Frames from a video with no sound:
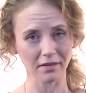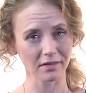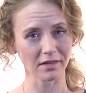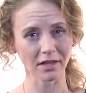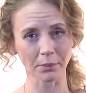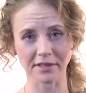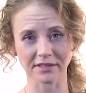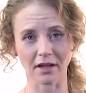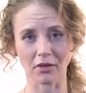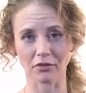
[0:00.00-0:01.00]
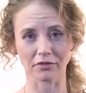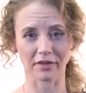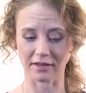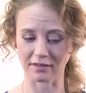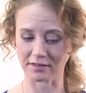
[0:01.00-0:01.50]
think myself
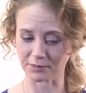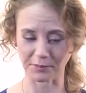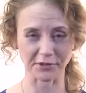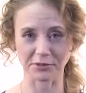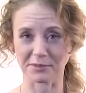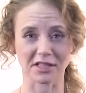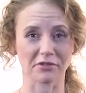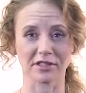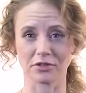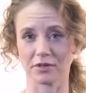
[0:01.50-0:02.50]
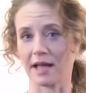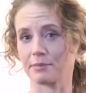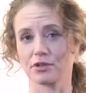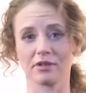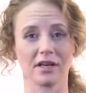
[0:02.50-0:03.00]
and experience myself into an
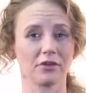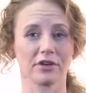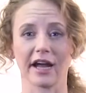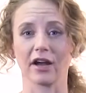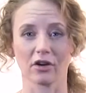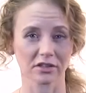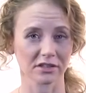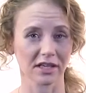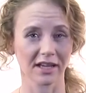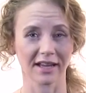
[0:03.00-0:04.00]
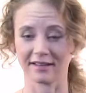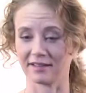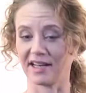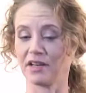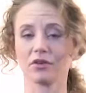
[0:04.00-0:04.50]
absolute inner chaos and
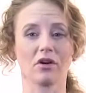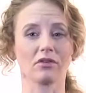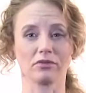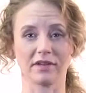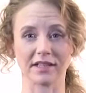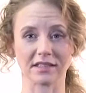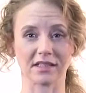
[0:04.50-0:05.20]
an inner conflict,